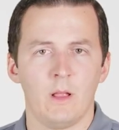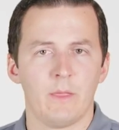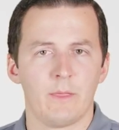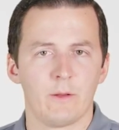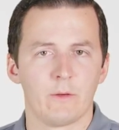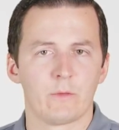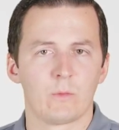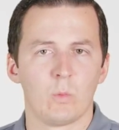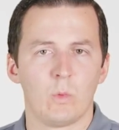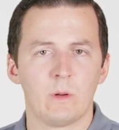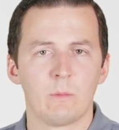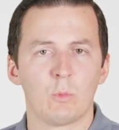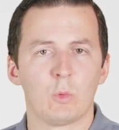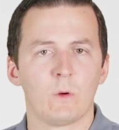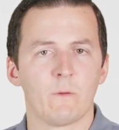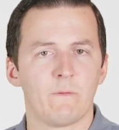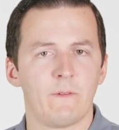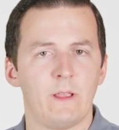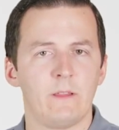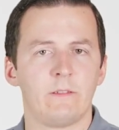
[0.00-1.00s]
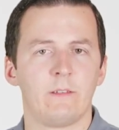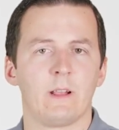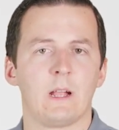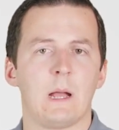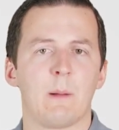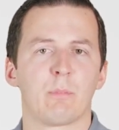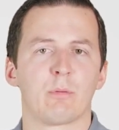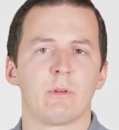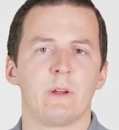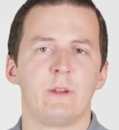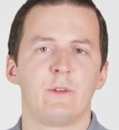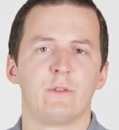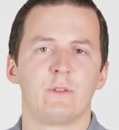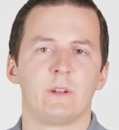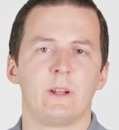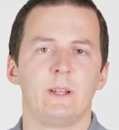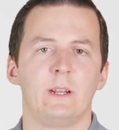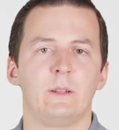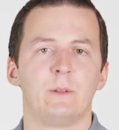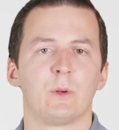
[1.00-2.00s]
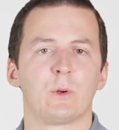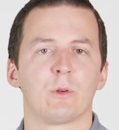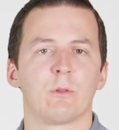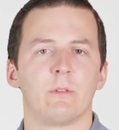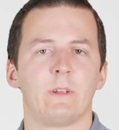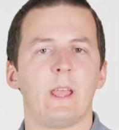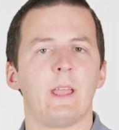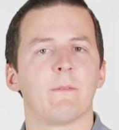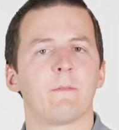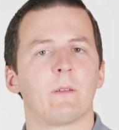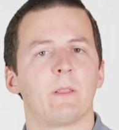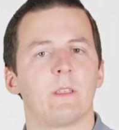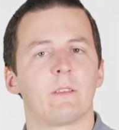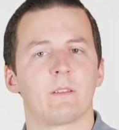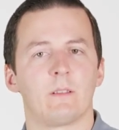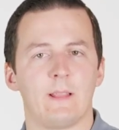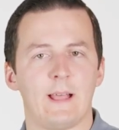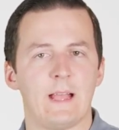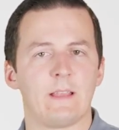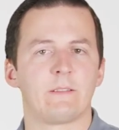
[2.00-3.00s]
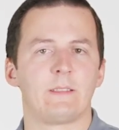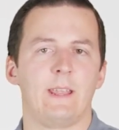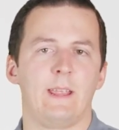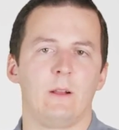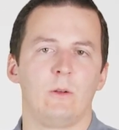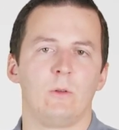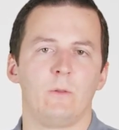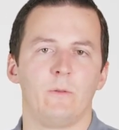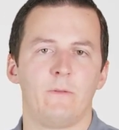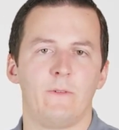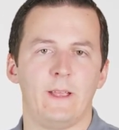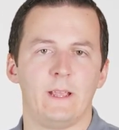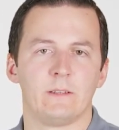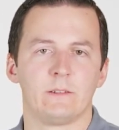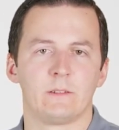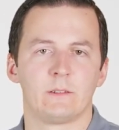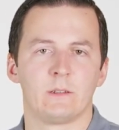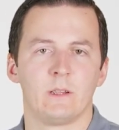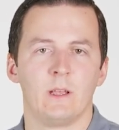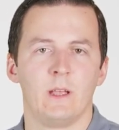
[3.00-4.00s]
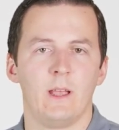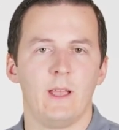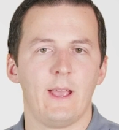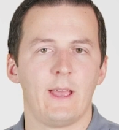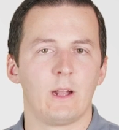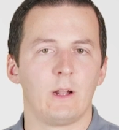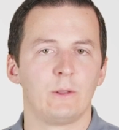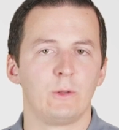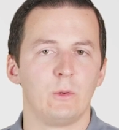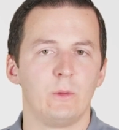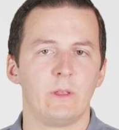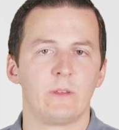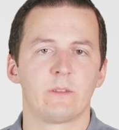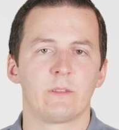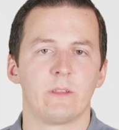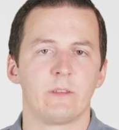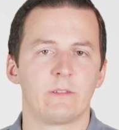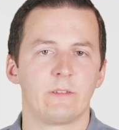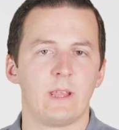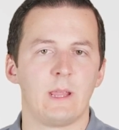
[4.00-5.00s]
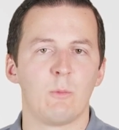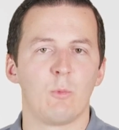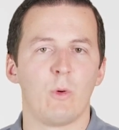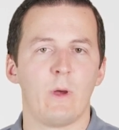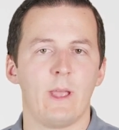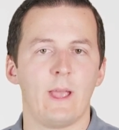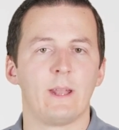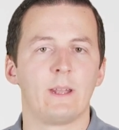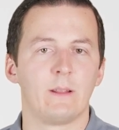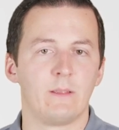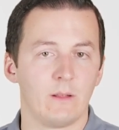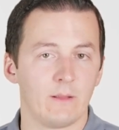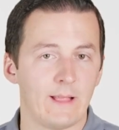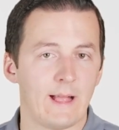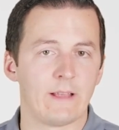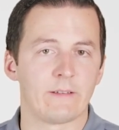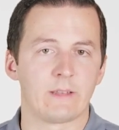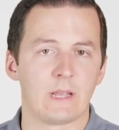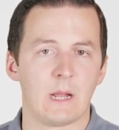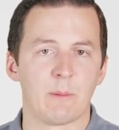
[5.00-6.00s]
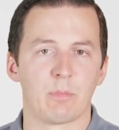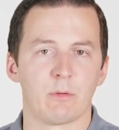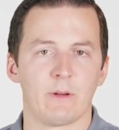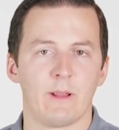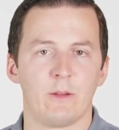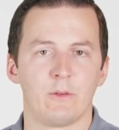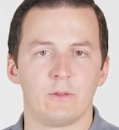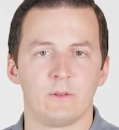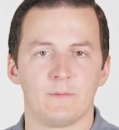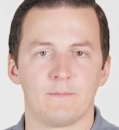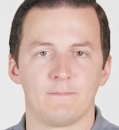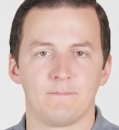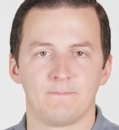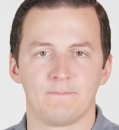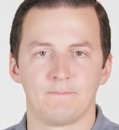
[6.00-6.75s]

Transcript: There's one more facing operation I need to create for this last angled face, and I'll do this the same way I did the last operation.